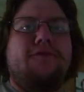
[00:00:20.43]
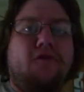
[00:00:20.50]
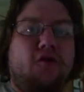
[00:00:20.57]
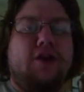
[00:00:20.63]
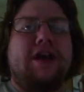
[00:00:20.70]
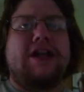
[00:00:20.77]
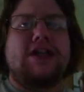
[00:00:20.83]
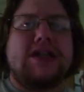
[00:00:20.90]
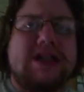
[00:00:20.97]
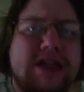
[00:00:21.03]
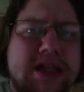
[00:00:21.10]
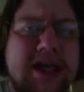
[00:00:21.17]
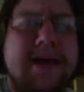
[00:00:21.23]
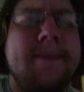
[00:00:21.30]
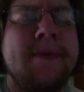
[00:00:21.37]
Freudian
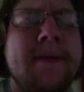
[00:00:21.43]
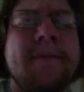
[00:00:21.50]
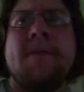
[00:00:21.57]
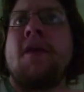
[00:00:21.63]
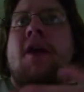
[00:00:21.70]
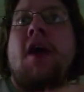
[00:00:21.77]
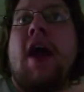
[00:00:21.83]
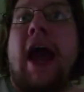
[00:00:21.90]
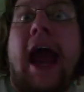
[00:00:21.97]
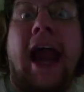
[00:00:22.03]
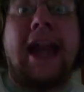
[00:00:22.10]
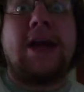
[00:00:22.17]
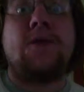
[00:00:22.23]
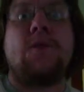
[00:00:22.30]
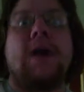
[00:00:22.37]
slip.
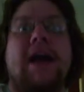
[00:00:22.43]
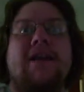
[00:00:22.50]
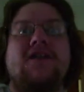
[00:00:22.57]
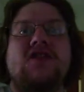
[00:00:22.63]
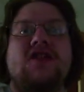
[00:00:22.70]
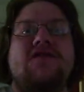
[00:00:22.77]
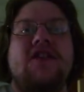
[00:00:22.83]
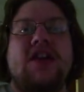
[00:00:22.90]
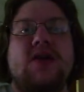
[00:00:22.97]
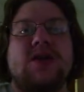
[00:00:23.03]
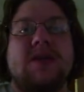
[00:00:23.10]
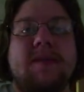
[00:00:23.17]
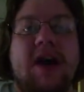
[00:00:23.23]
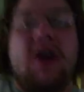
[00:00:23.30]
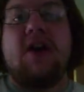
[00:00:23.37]
Anyway, this video
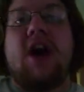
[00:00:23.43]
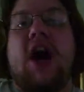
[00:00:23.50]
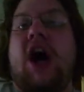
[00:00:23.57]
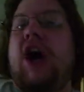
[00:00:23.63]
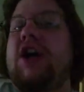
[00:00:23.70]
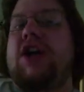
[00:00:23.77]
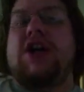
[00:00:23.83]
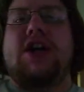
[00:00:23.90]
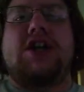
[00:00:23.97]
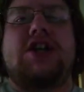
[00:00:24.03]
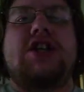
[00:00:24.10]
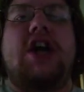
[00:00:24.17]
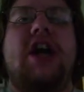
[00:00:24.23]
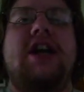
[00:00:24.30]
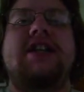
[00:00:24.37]
is about Hot Dog
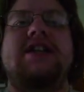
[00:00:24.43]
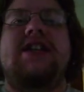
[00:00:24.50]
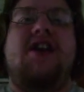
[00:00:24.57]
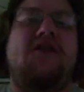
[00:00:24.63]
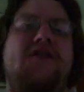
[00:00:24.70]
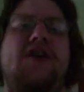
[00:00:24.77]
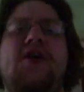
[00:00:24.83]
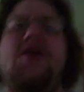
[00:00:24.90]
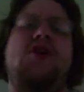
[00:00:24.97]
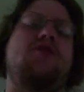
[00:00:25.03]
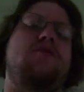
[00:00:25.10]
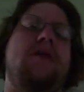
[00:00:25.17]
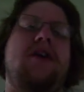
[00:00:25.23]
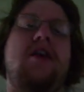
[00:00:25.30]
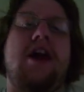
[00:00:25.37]
Johnnies. Now, if you don't
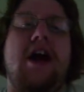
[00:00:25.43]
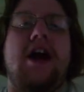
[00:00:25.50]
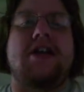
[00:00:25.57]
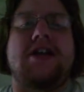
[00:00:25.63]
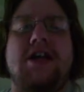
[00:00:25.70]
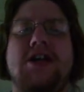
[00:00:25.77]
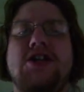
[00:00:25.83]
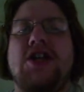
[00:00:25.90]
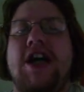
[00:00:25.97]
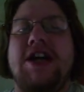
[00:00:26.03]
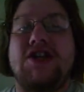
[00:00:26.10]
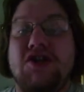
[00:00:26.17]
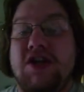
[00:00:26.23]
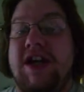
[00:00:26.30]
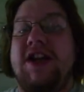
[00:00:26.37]
know about Hot Dog
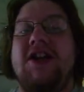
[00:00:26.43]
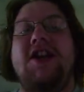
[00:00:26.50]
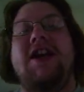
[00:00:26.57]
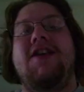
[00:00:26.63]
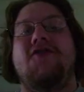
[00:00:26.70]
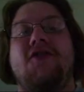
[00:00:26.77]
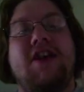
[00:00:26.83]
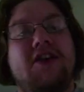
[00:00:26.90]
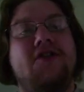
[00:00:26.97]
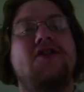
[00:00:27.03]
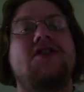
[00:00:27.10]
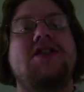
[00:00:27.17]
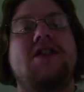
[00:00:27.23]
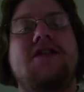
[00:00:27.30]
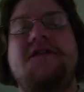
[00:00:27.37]
Johnnies, you need to either kill
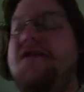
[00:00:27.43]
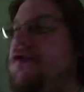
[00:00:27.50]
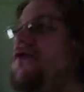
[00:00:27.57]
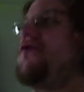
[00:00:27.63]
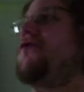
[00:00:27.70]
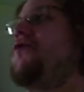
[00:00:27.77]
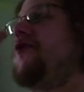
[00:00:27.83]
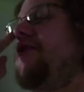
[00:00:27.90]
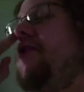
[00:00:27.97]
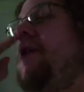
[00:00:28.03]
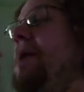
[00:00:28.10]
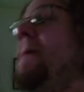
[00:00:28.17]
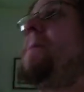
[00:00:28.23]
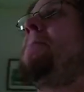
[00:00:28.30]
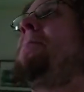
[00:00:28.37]
yourself
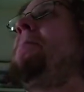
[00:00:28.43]
or